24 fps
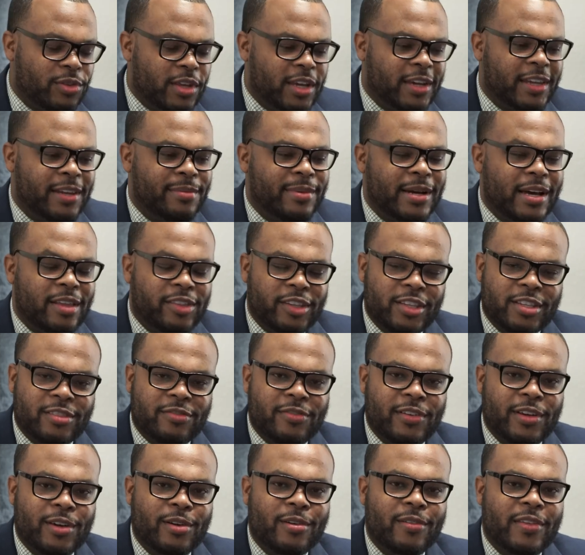thinking about this
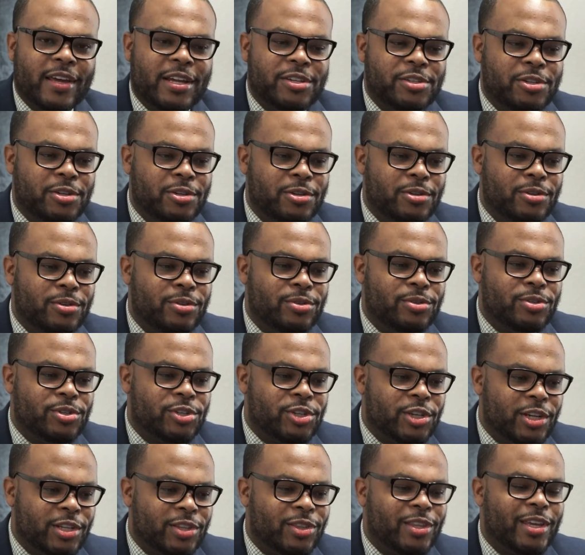field that you
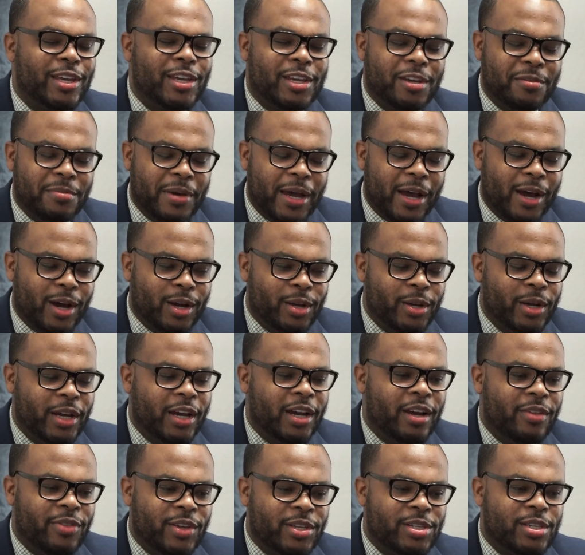should think about.
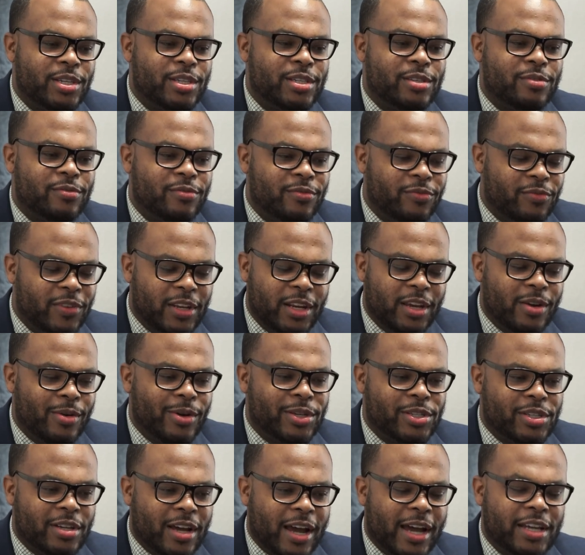This is video
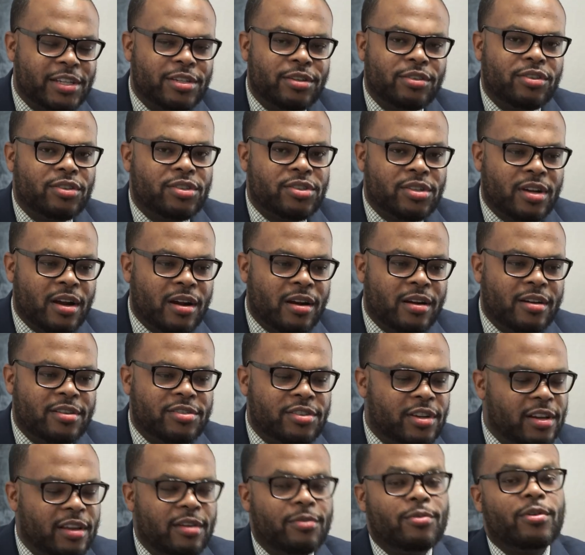is not to discourage
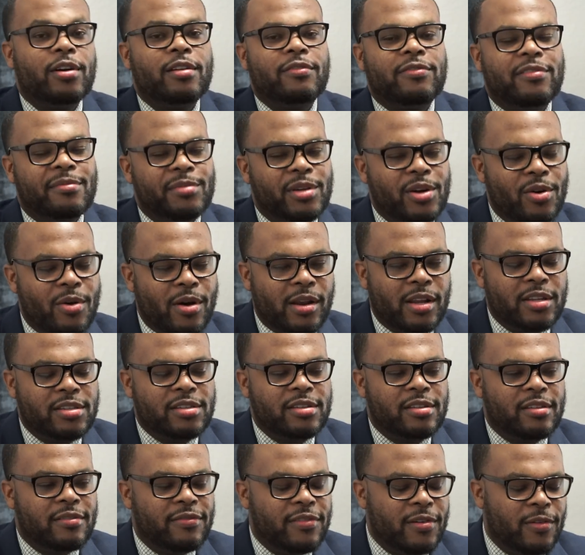anyone from going into
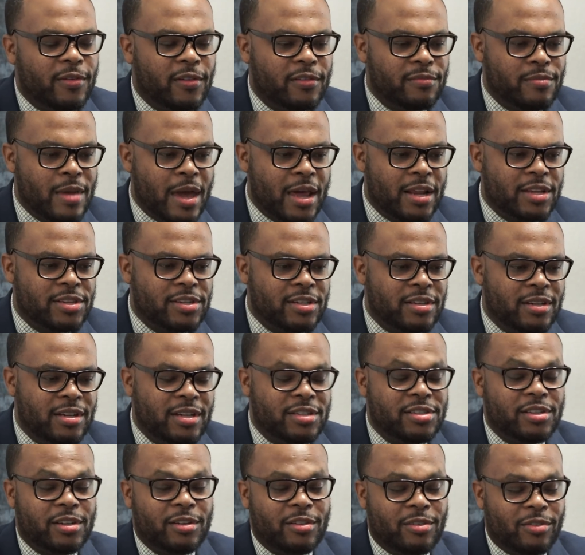the field of medicine.
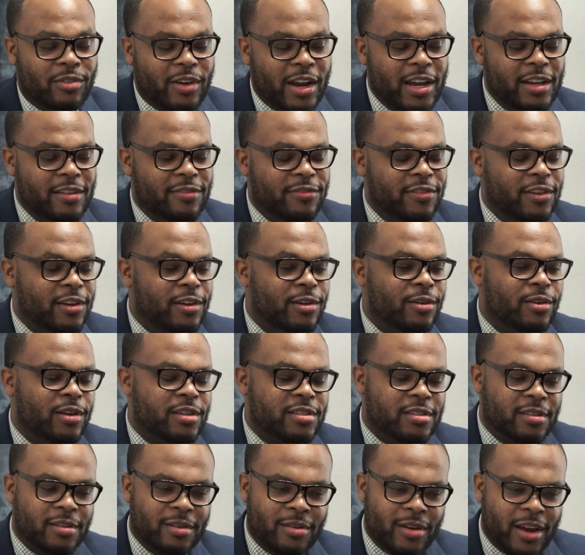It's a great field,
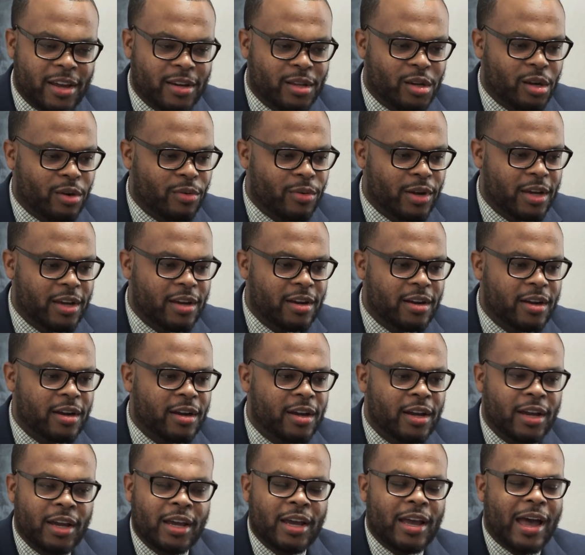it's a great career.
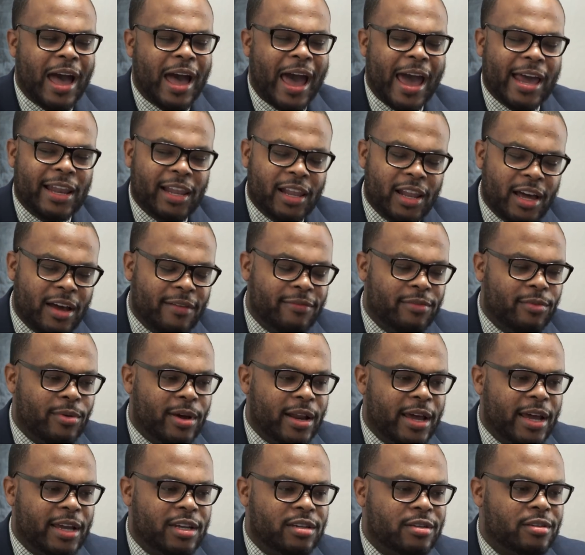I love what
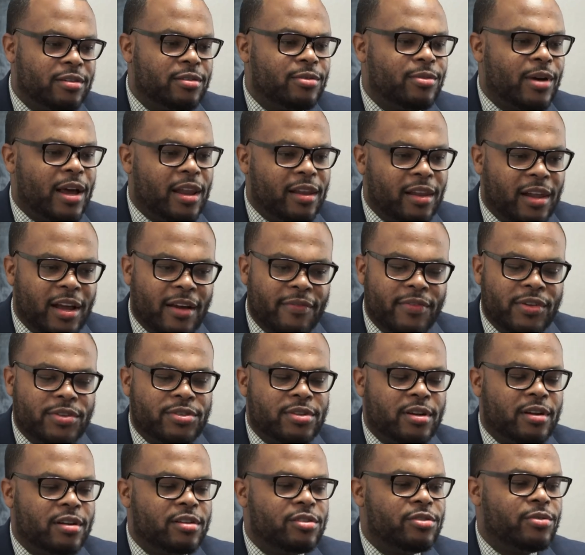I do, I love the
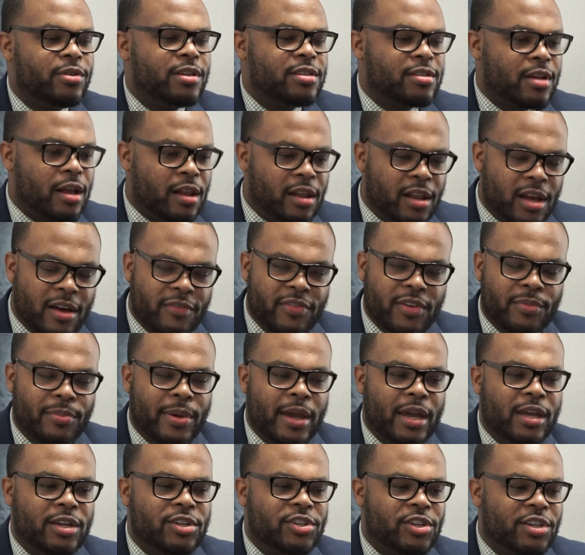surgeries, I love the
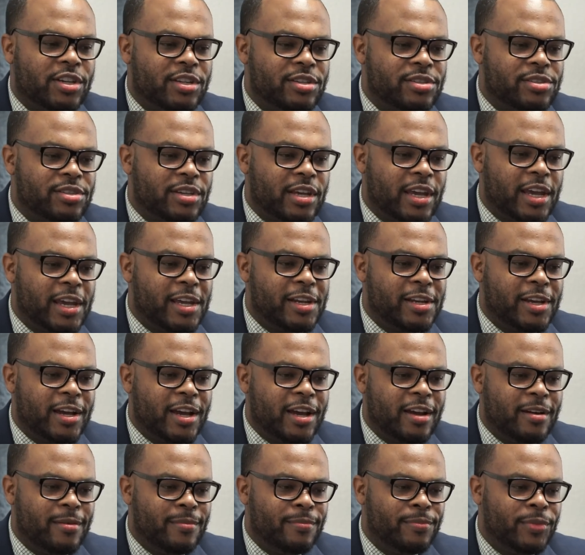patients, and
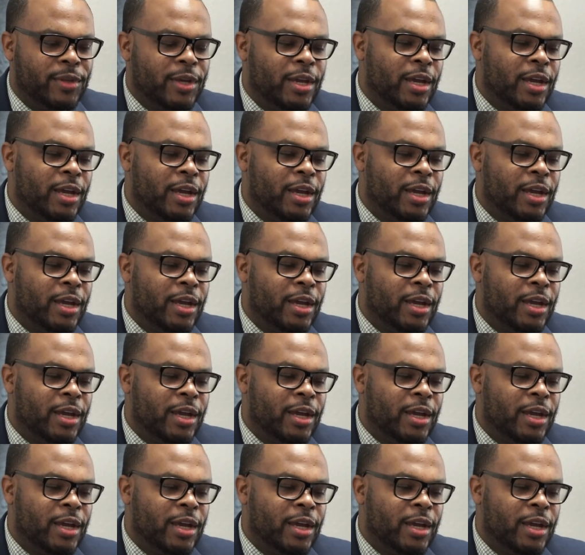um,